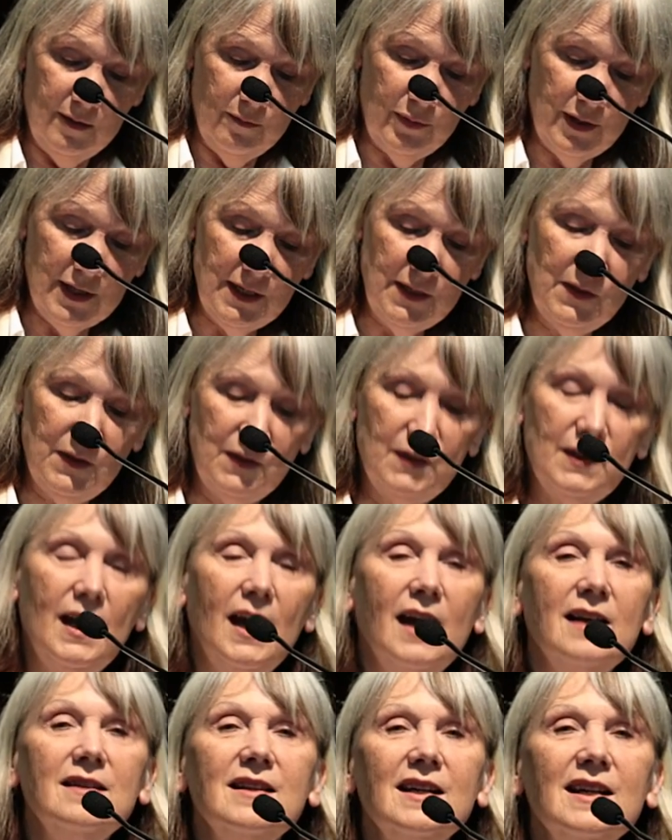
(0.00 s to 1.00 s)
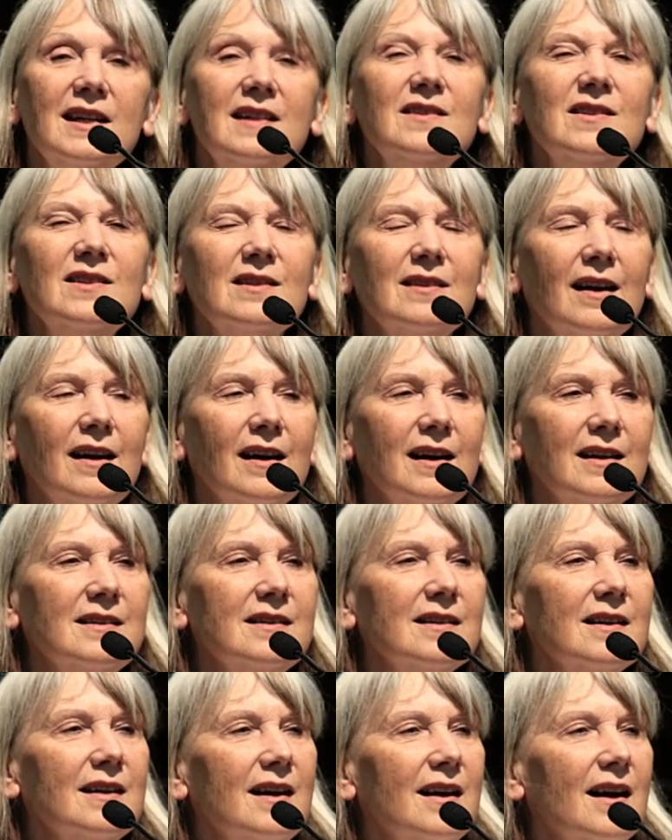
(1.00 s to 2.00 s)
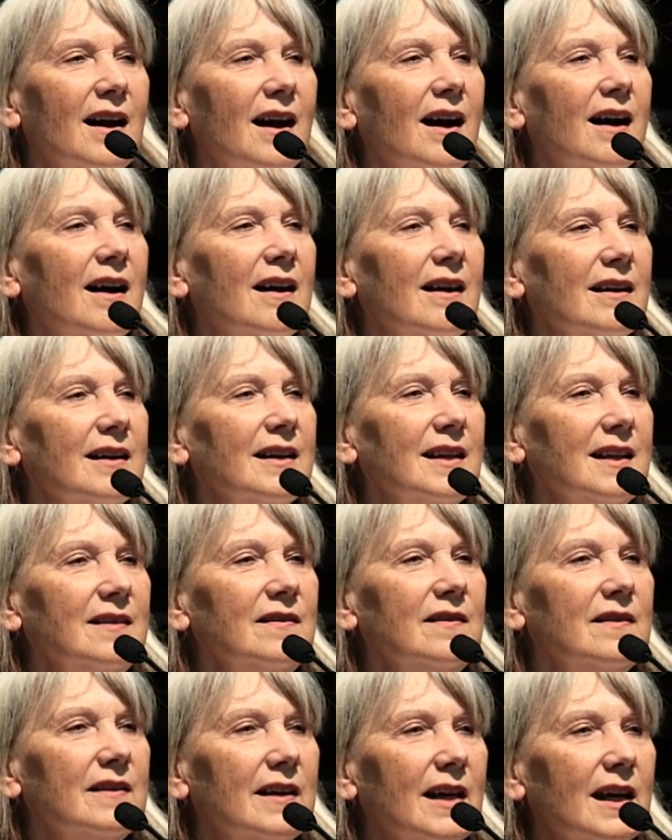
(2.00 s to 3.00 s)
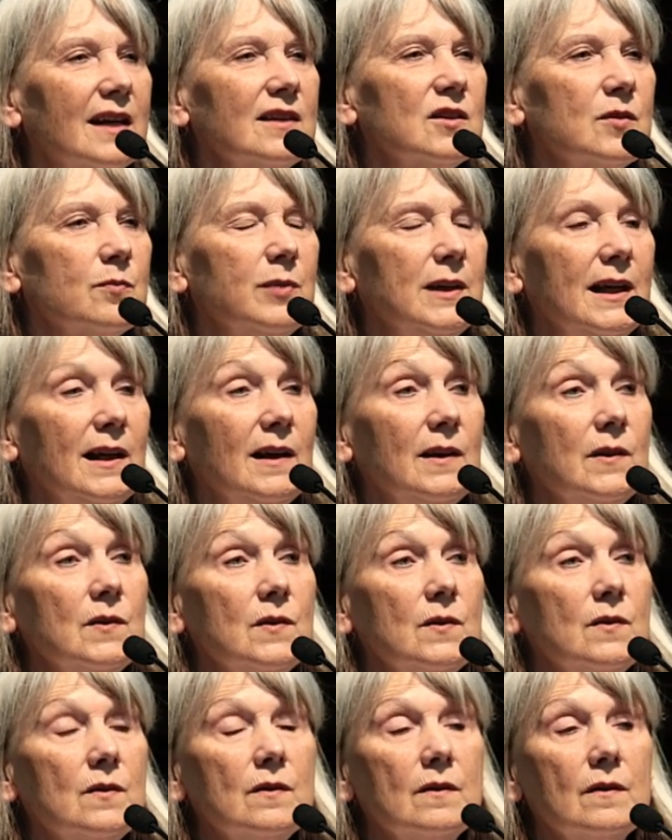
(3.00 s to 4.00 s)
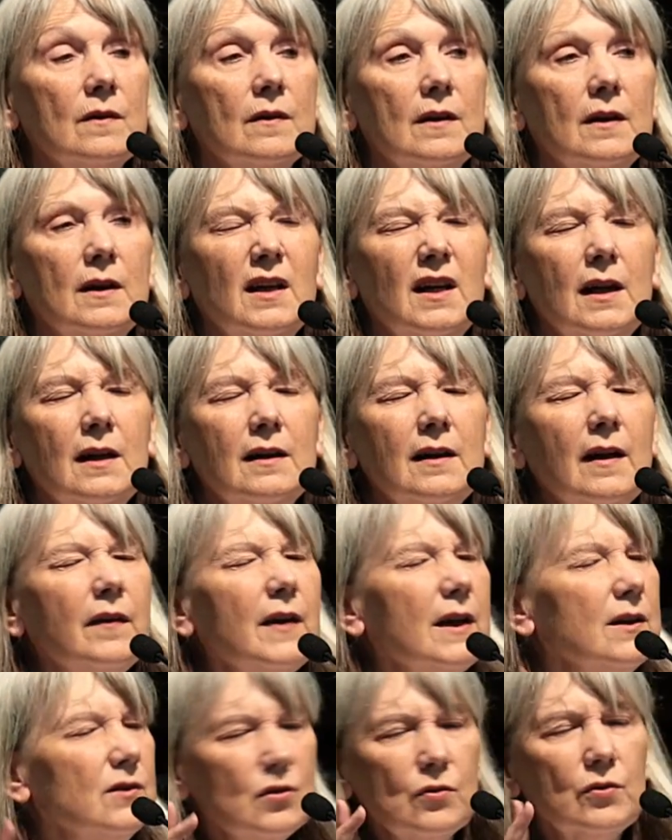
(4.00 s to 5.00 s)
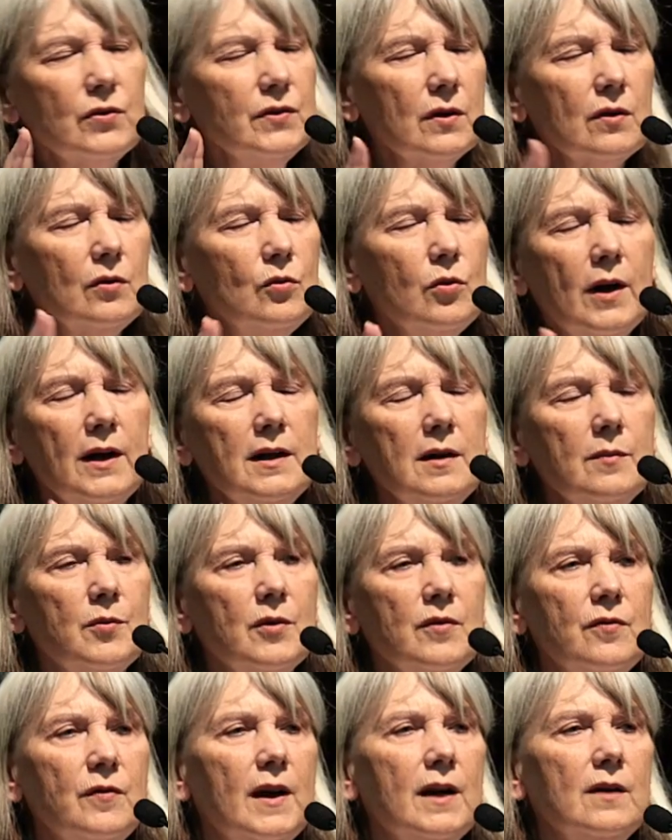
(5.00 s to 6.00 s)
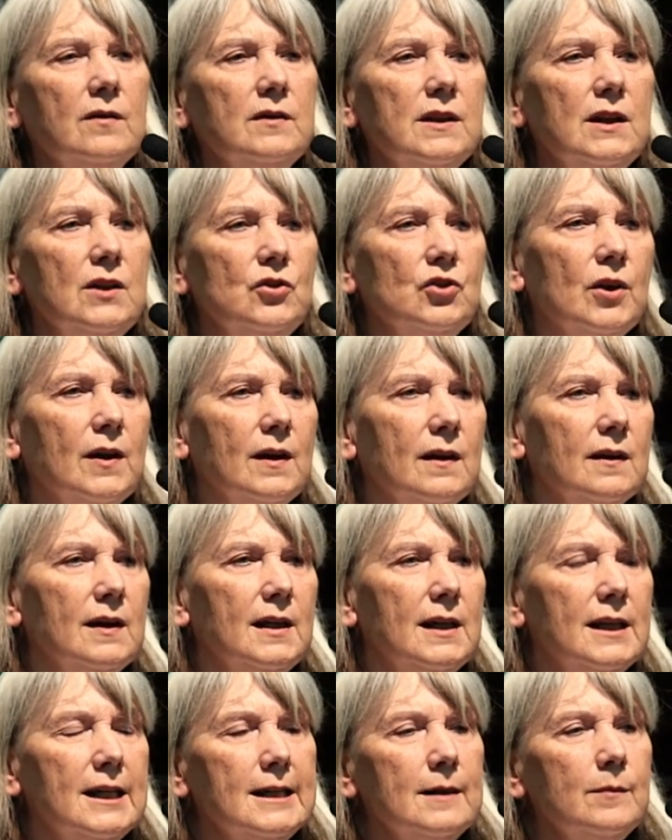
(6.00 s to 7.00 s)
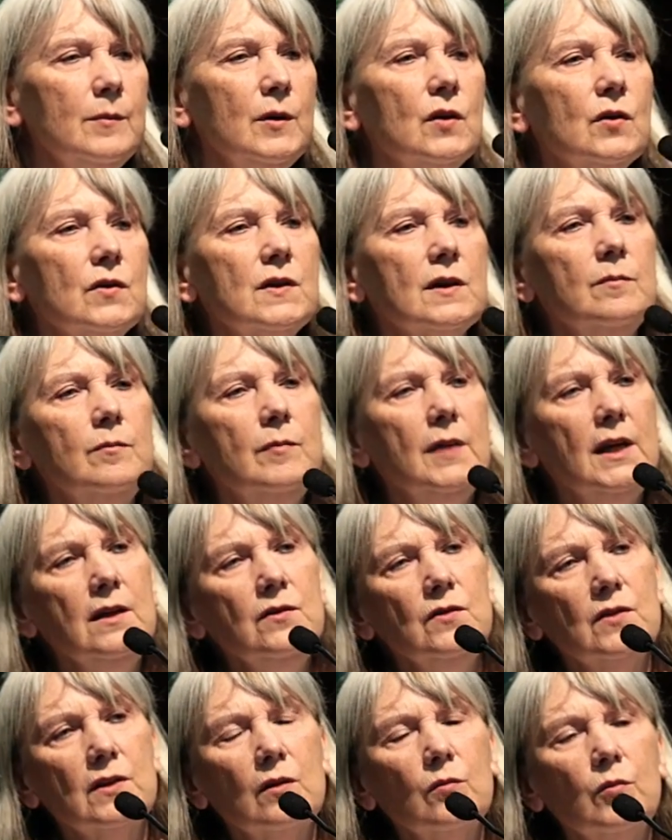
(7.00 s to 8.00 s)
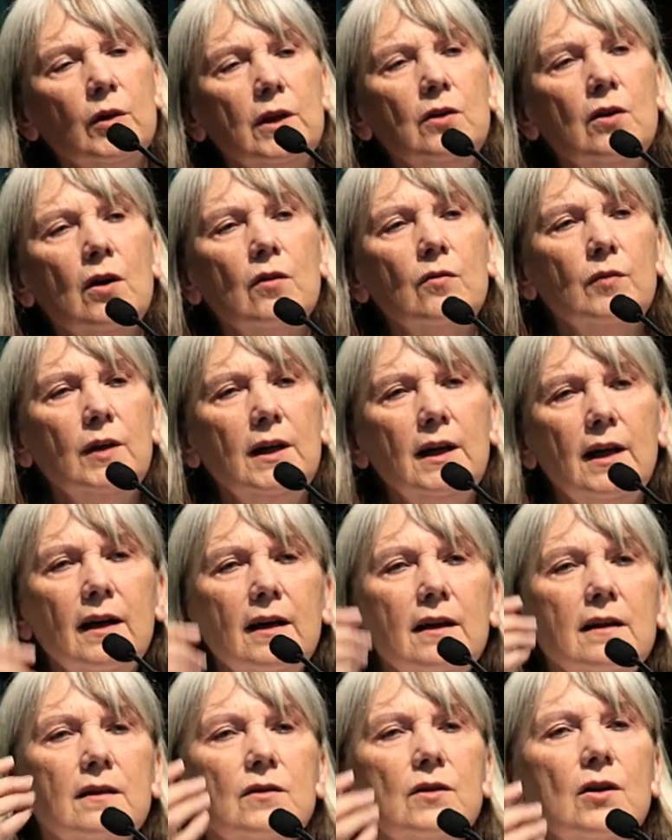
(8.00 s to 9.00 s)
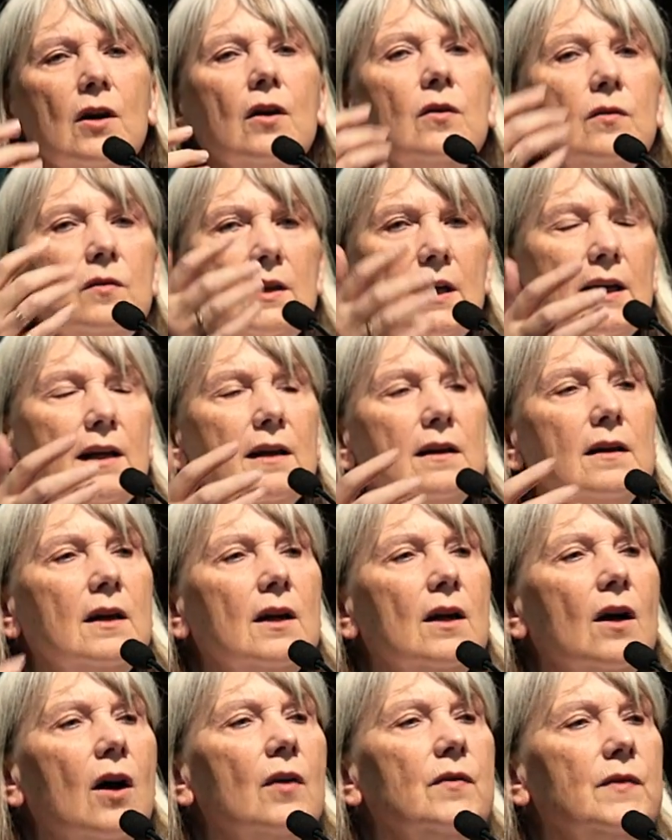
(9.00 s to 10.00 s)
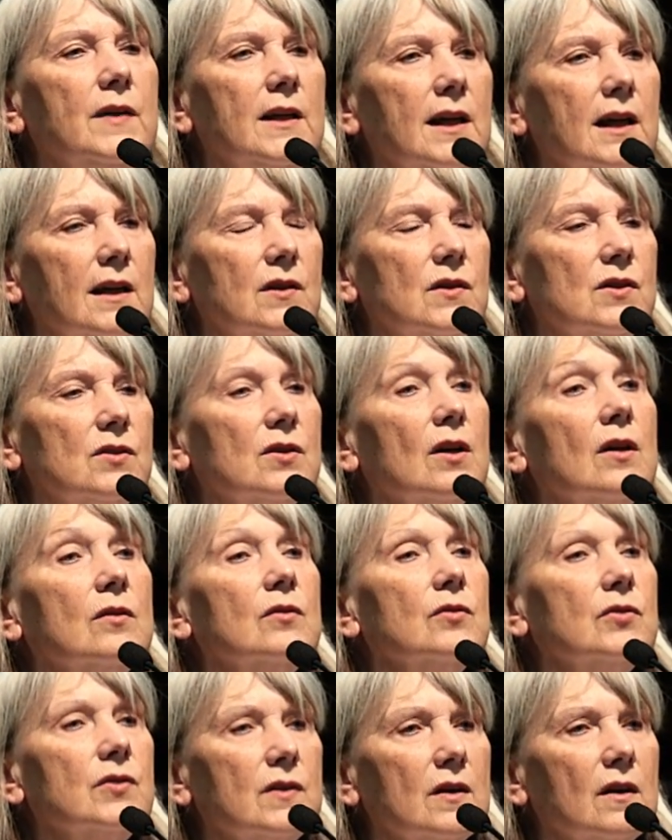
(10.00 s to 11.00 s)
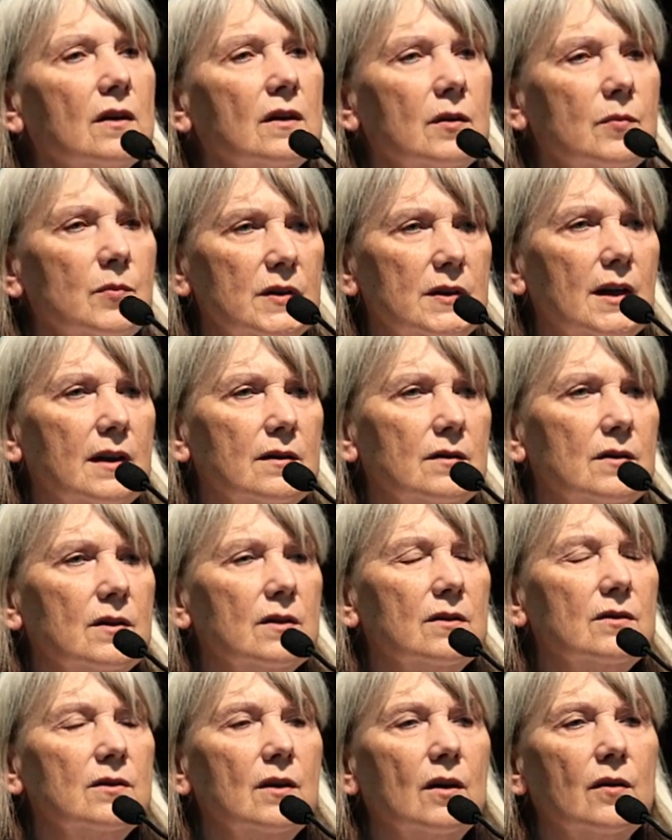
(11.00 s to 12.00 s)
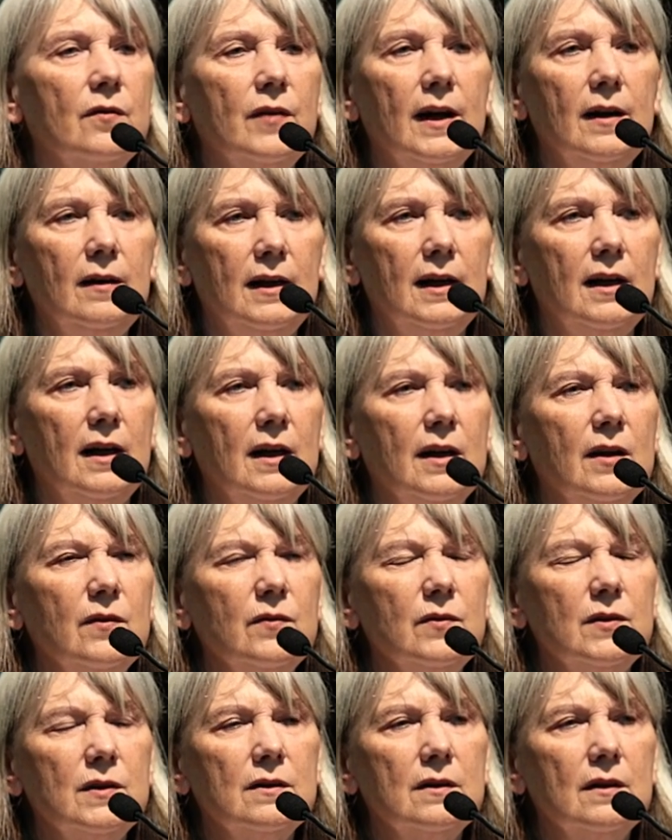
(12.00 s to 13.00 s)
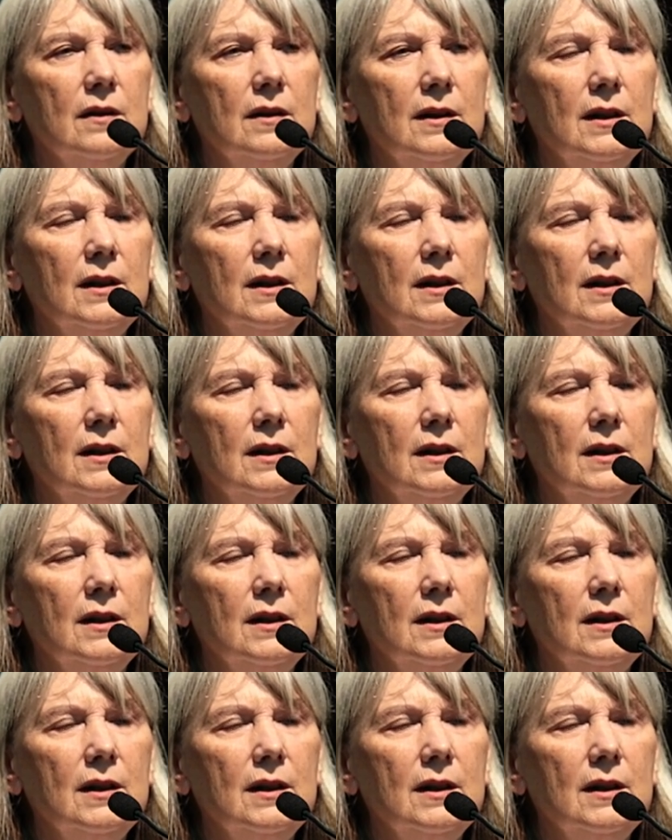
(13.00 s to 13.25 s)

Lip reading: peace, and insight are in that place. Now that's also quite a profound teaching, because it means that we're not reliant only on the external circumstances of our lives.